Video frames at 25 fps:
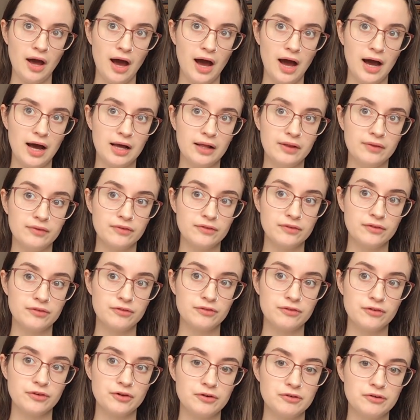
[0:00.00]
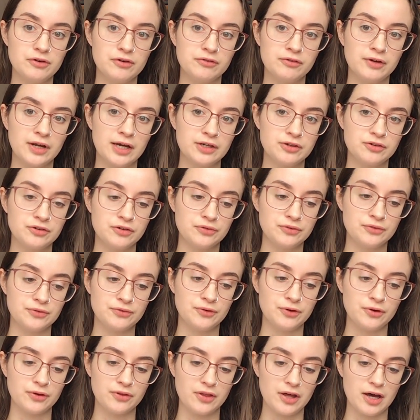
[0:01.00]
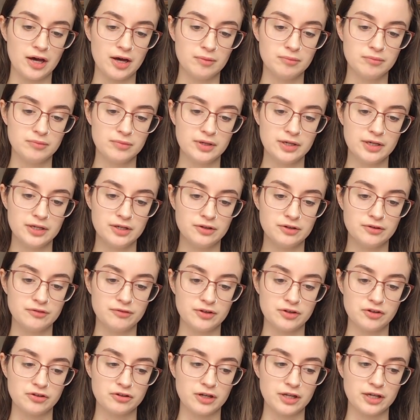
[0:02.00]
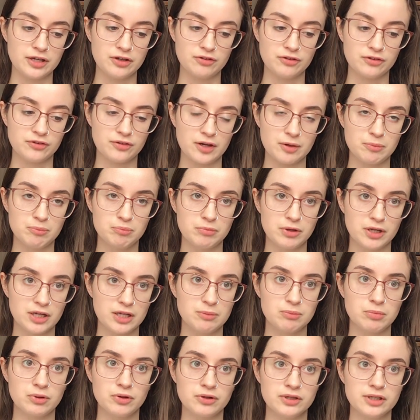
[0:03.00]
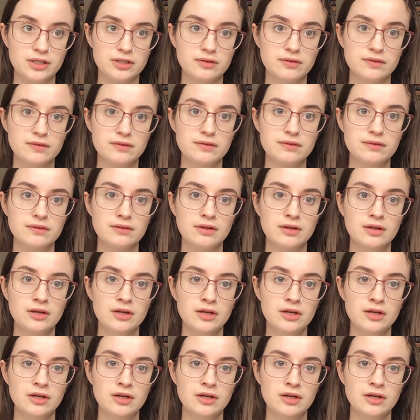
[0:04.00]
and do reflections for them individually, just like bullet points.